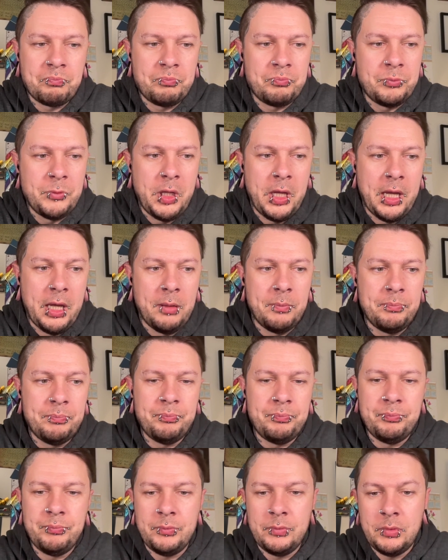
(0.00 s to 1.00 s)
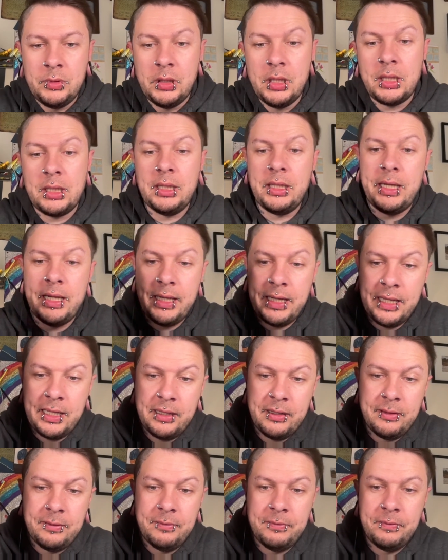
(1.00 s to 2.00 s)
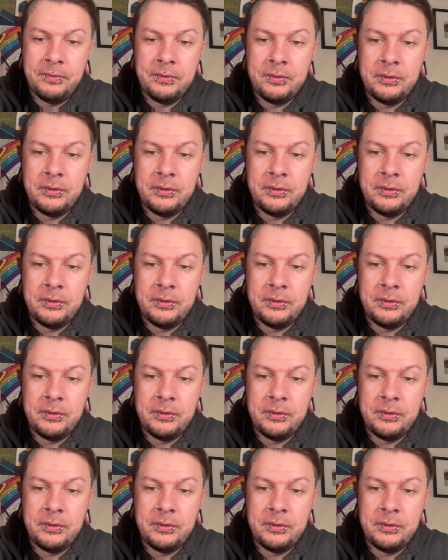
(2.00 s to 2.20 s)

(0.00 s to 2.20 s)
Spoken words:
yeah, luckily I have